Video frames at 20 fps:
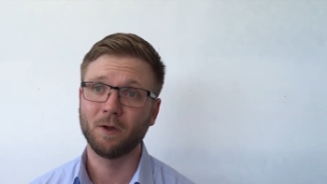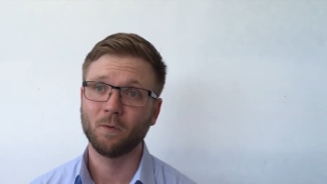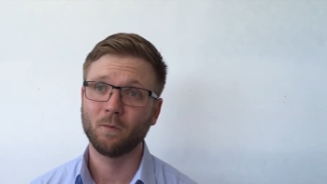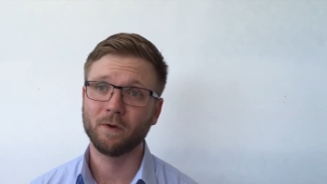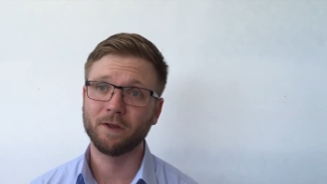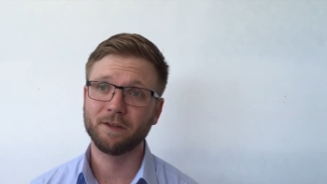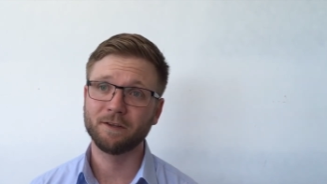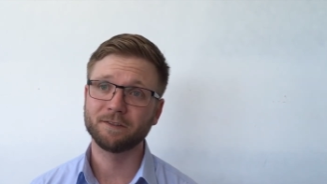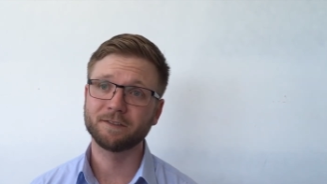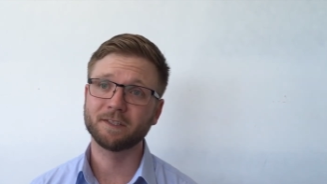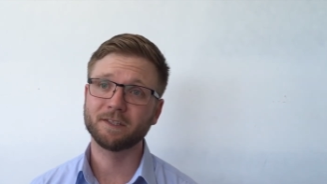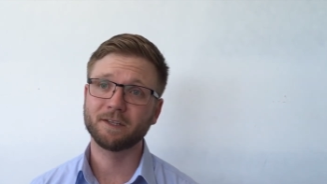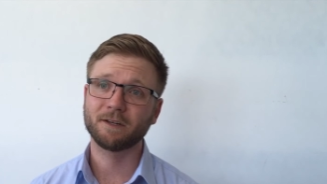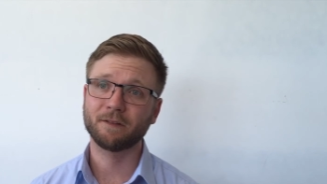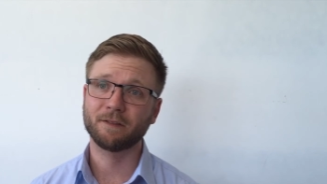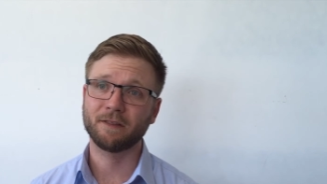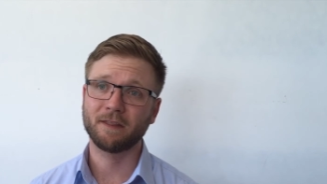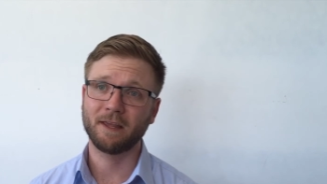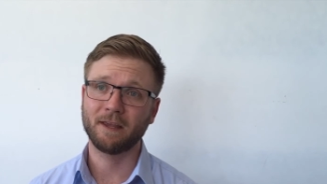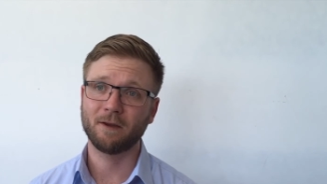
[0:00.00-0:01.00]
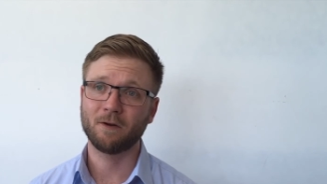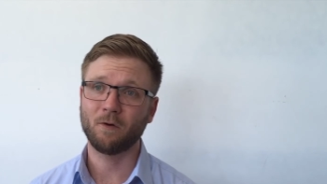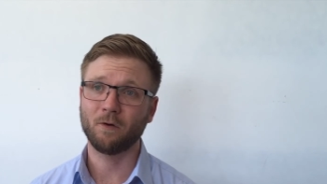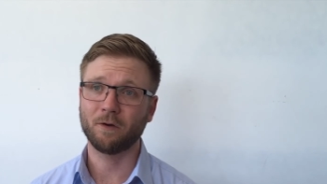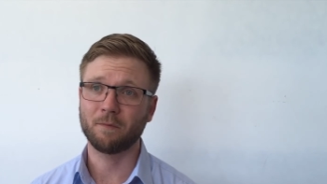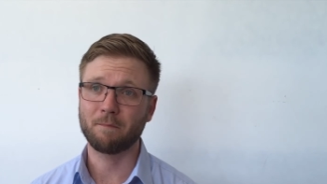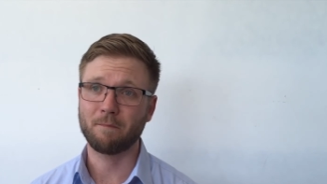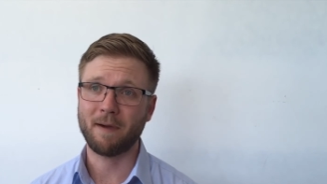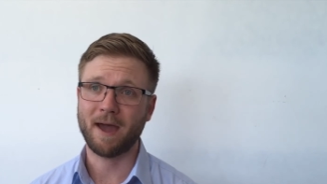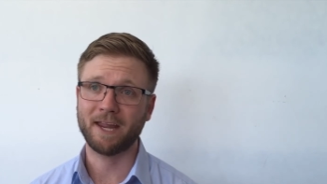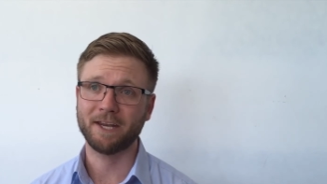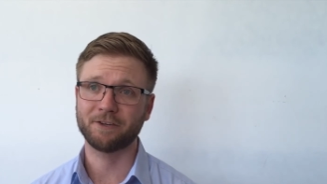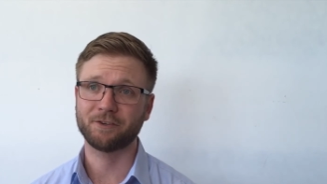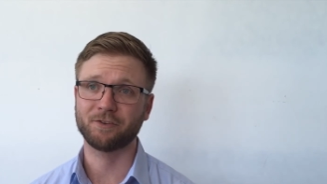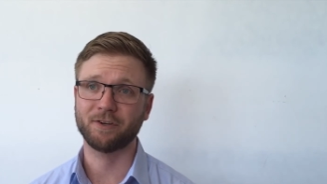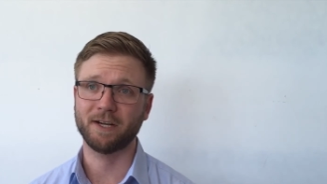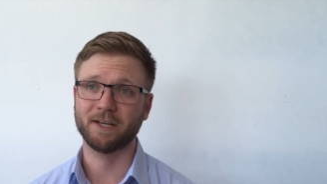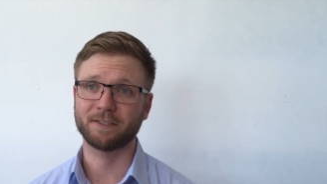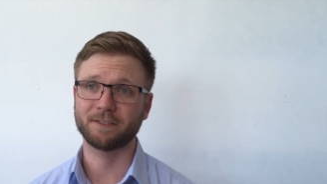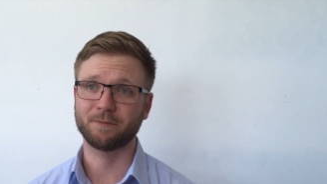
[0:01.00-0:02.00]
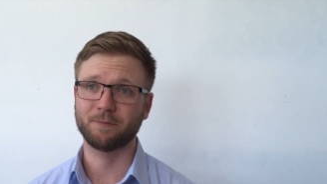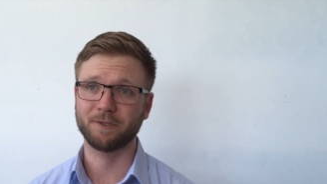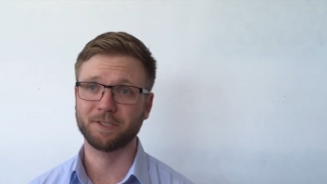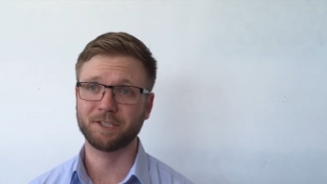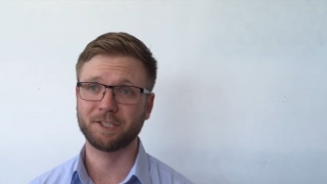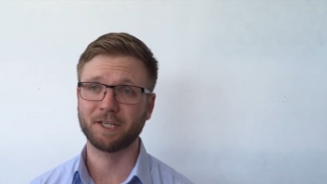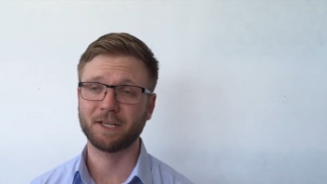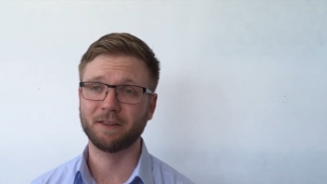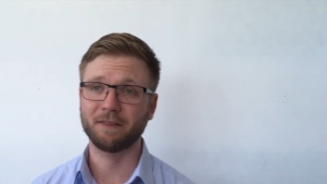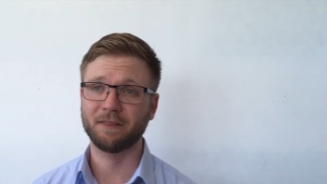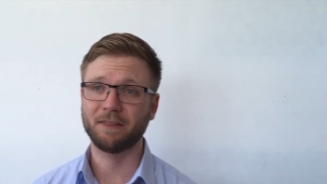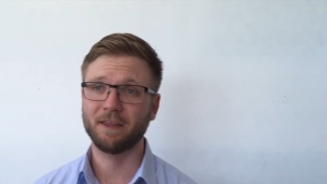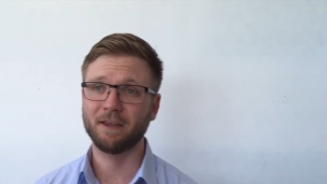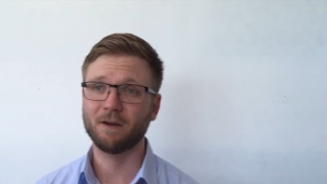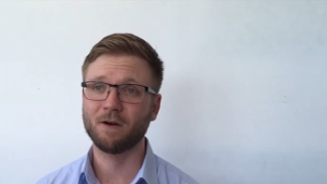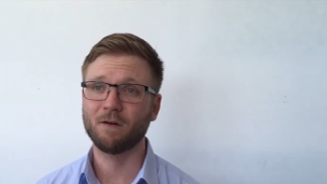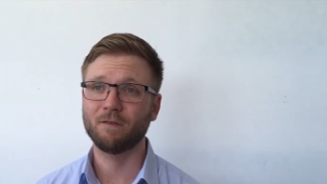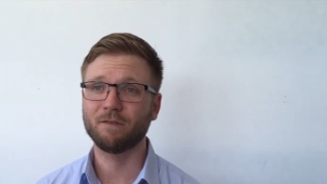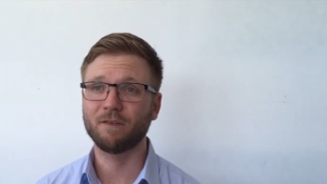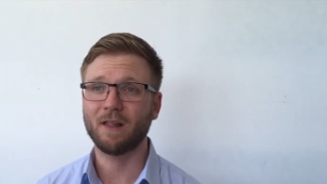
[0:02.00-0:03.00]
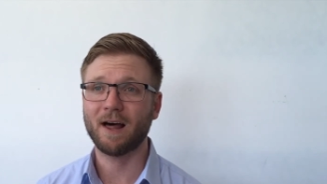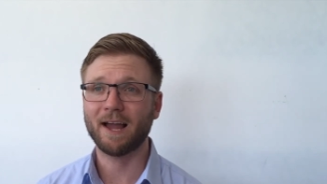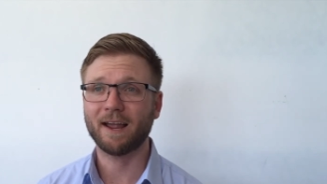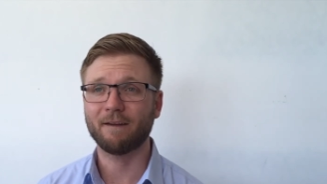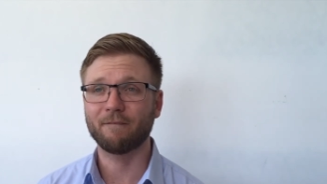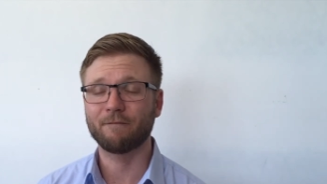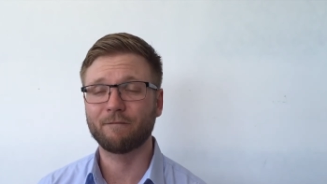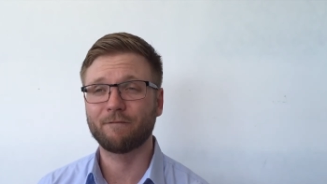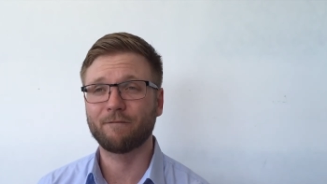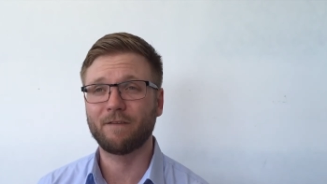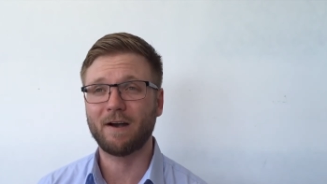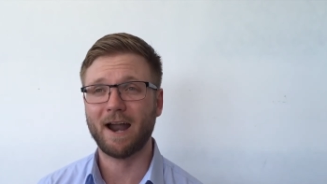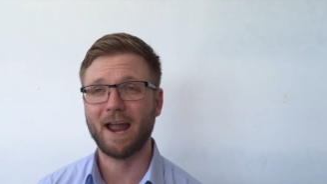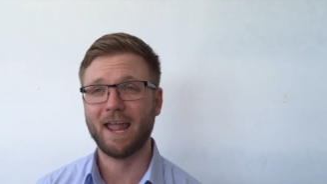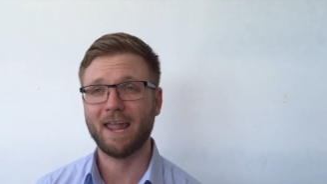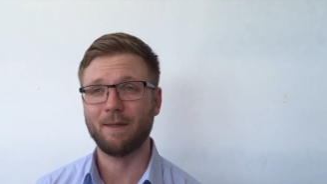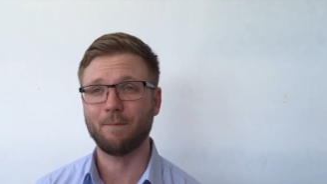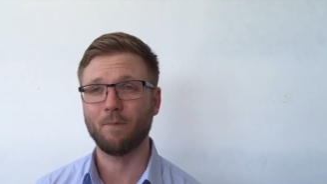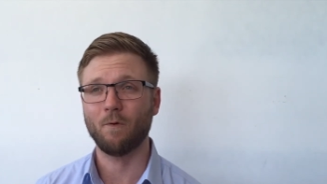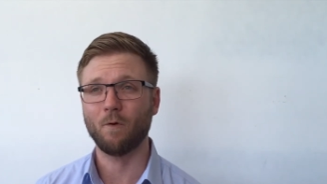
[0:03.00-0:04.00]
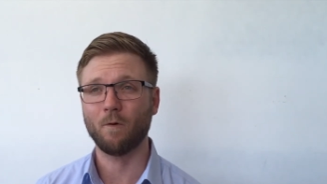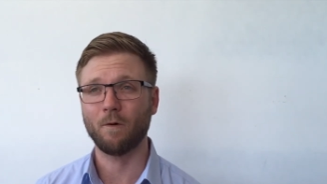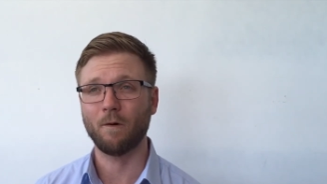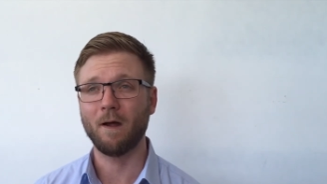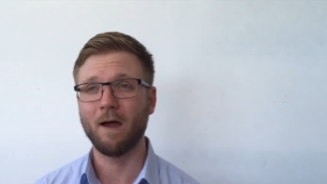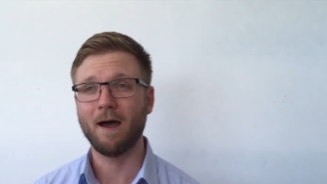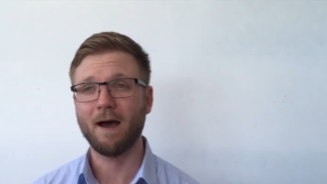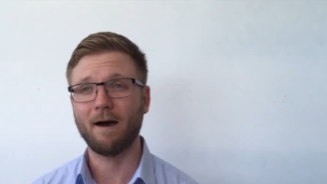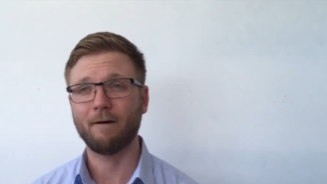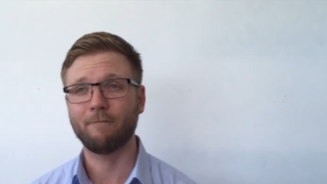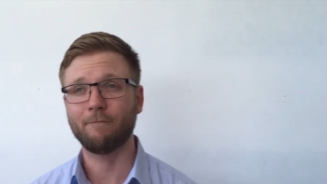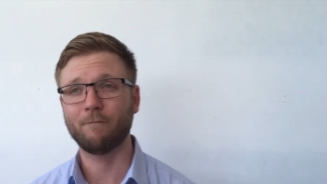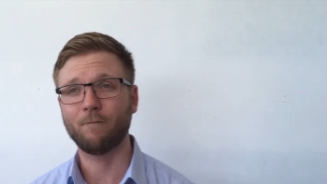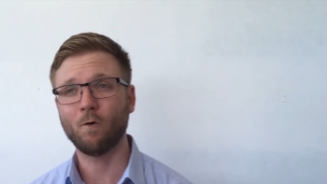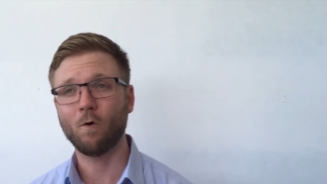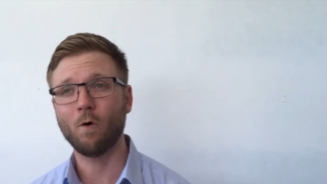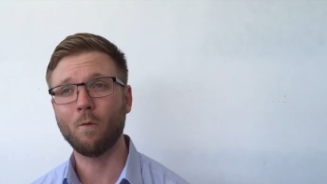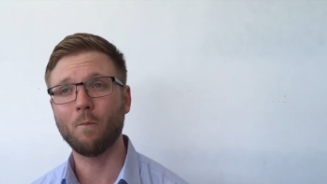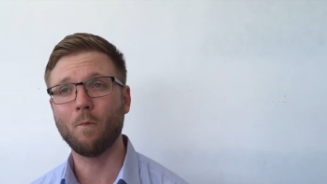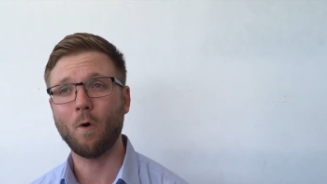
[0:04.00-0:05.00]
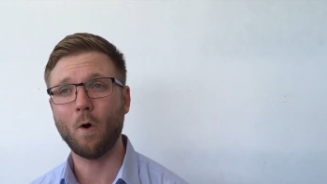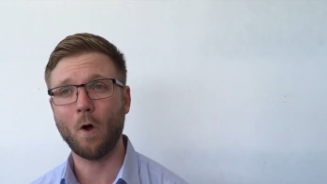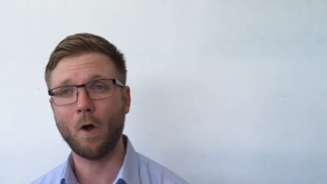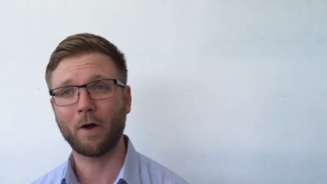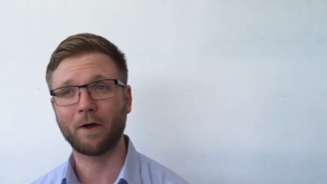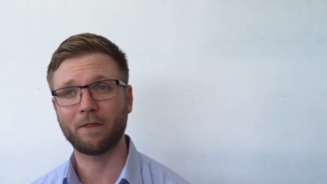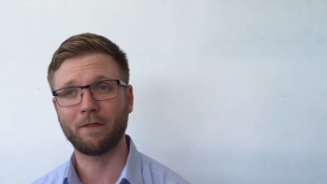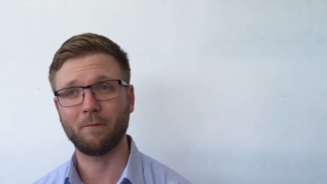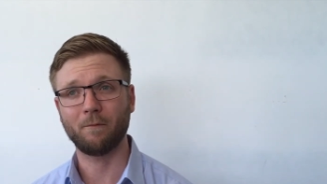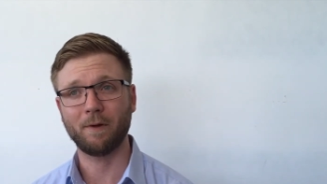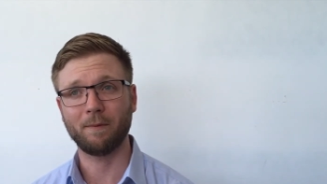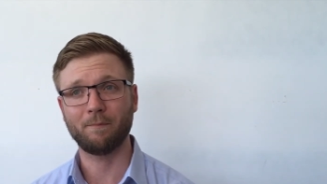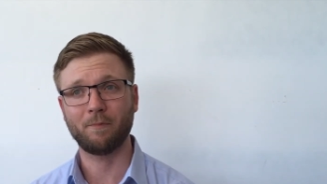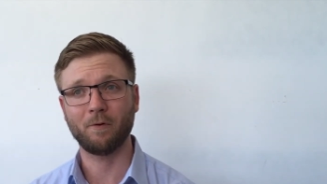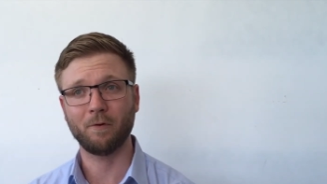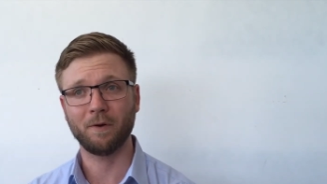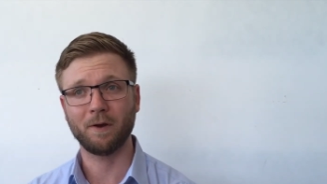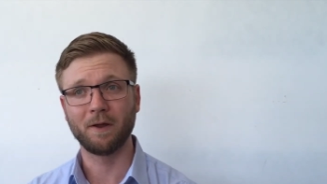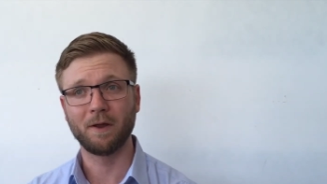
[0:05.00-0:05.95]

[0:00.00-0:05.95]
we use a little thing called a matrix, which you can think of like a frame or a formwork that we put